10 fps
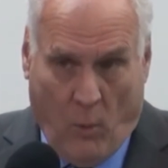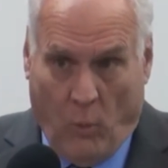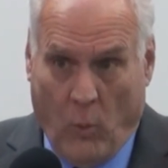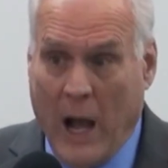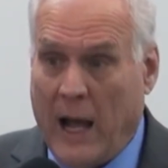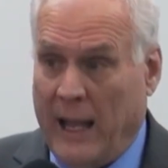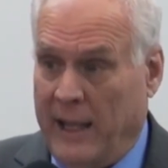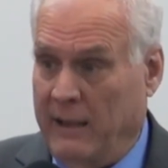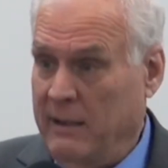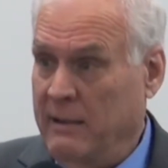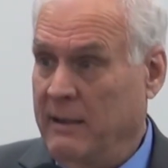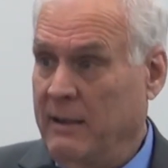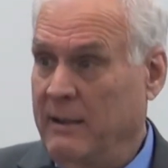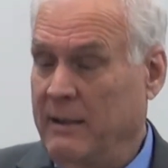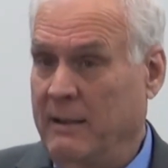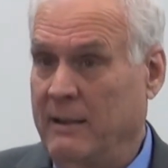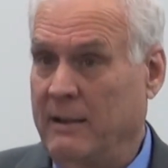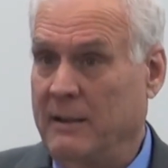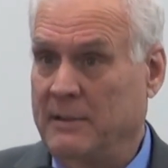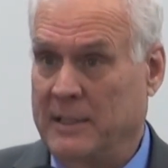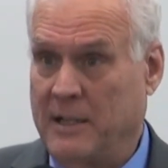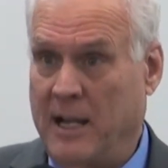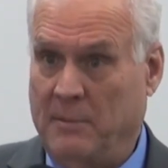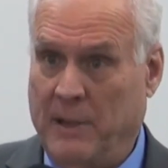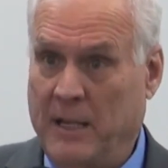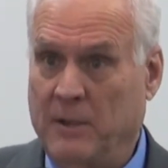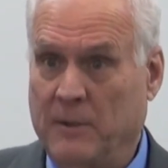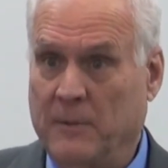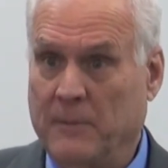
why did God make you?